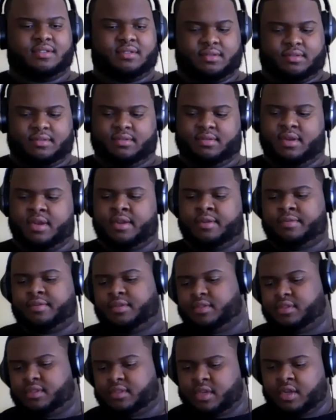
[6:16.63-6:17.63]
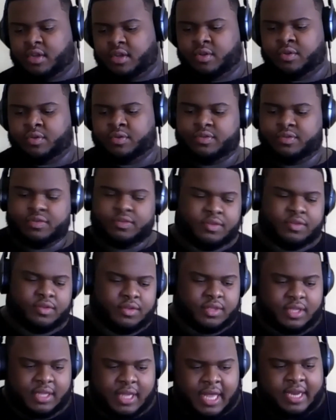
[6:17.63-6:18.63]
Right? So a
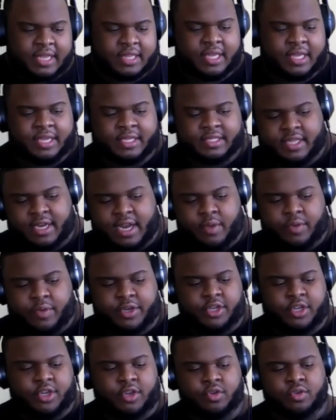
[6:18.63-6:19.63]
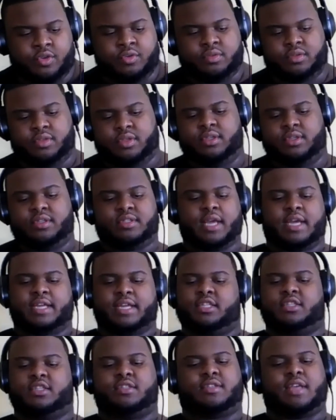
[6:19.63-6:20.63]
lot of things that I would do is
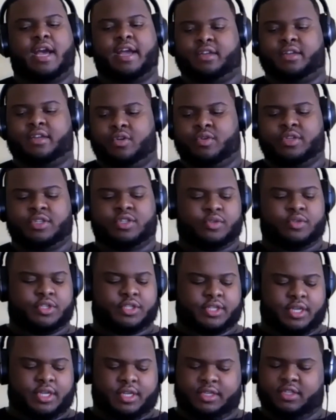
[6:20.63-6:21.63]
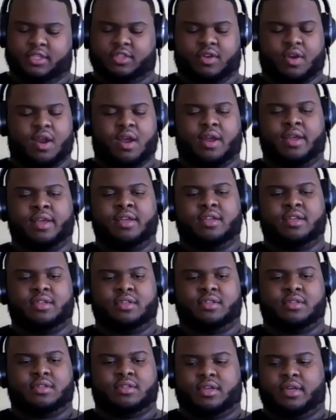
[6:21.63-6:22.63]
I'd go into a shell and just cry.
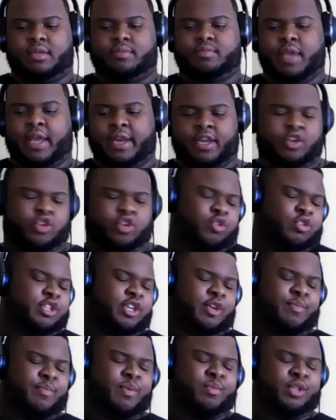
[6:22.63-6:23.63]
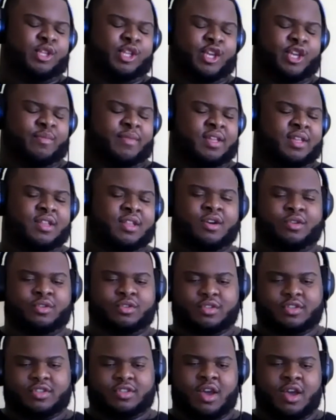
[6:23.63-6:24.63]
And I'd usually get people to leave me alone.
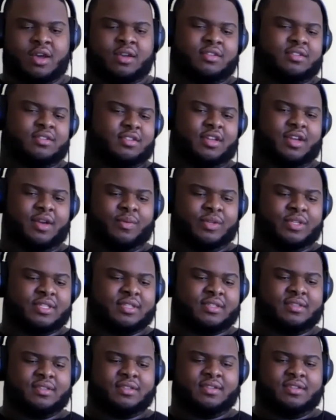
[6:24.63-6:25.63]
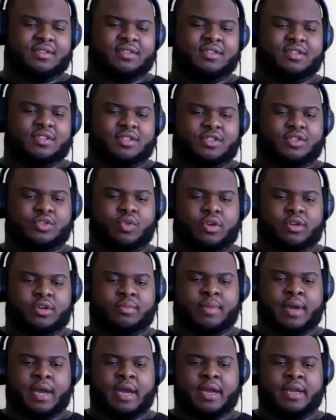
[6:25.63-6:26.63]
So that was sort of
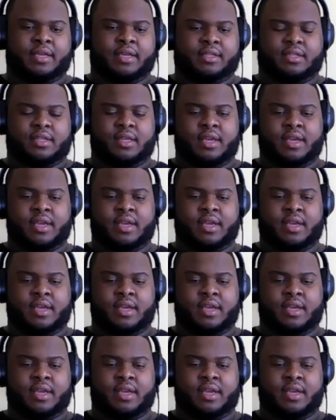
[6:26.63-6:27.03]
my thing.